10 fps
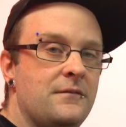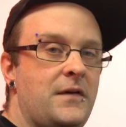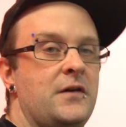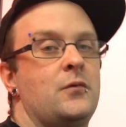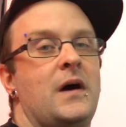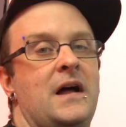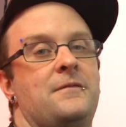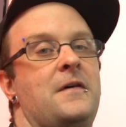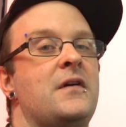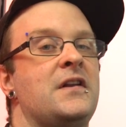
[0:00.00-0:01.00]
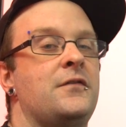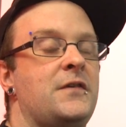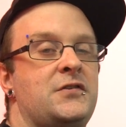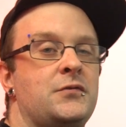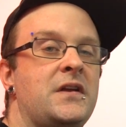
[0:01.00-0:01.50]
They all have their
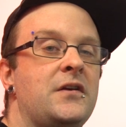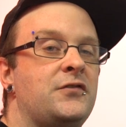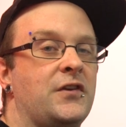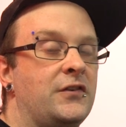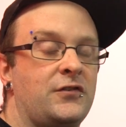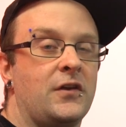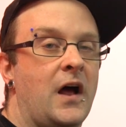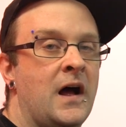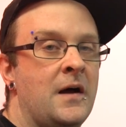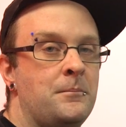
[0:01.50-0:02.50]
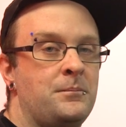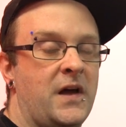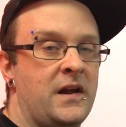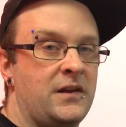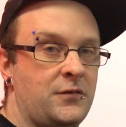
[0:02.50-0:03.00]
individual uses um,
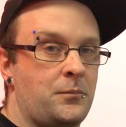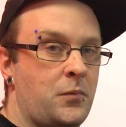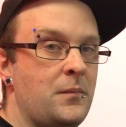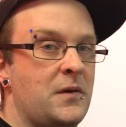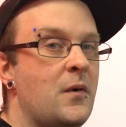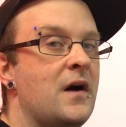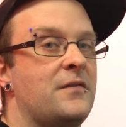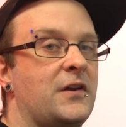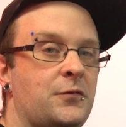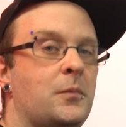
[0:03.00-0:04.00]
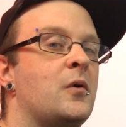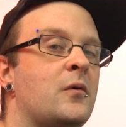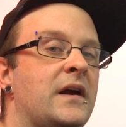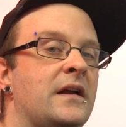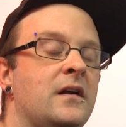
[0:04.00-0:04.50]
and it's probably worth
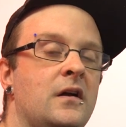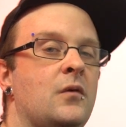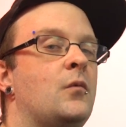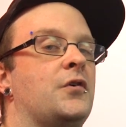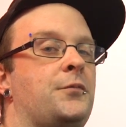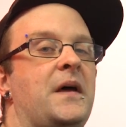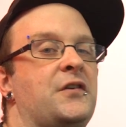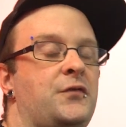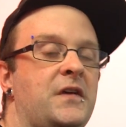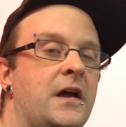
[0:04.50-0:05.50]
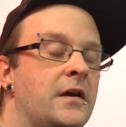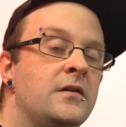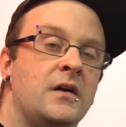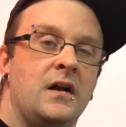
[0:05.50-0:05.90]
exploring what's best for you.